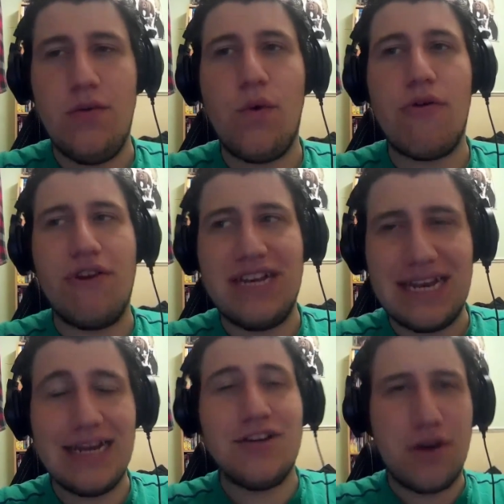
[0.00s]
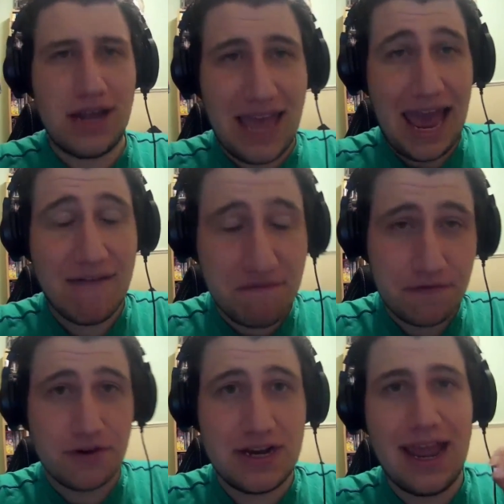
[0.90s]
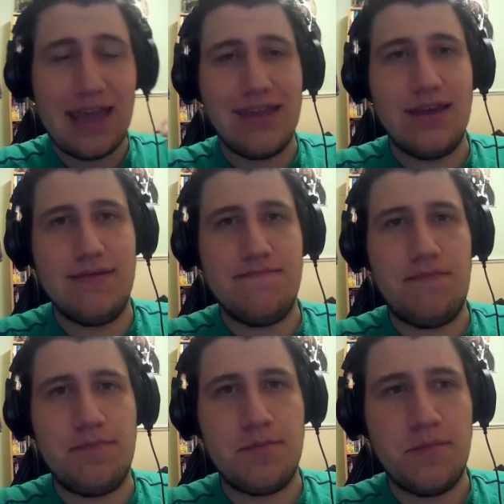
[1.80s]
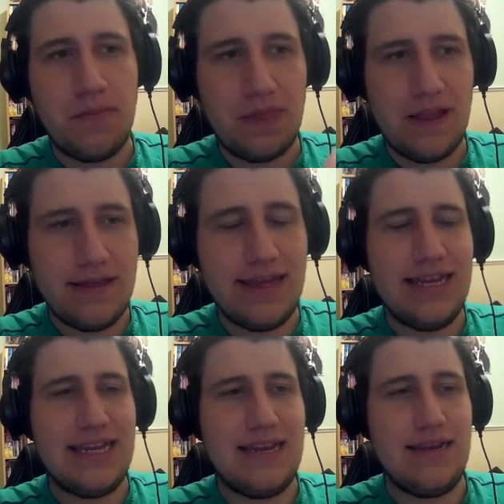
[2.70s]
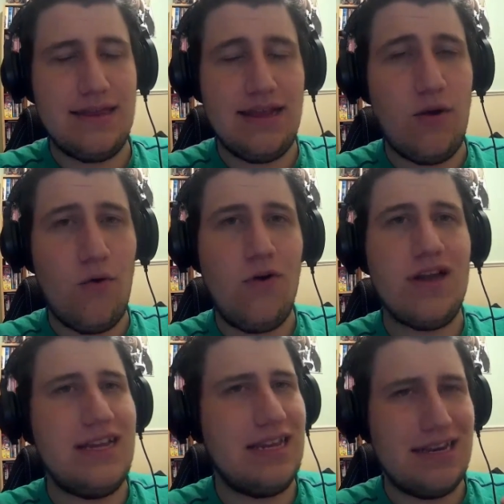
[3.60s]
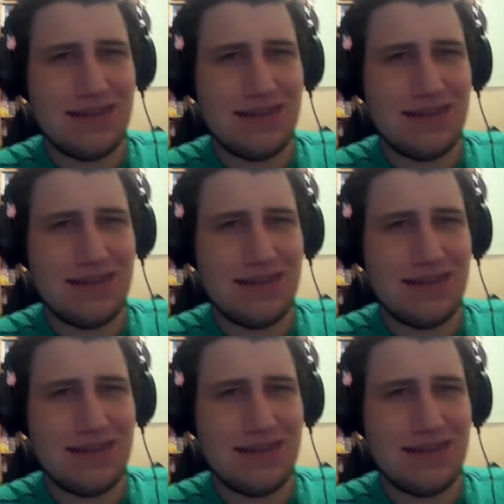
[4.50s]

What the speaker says: where it's literally every day. The August,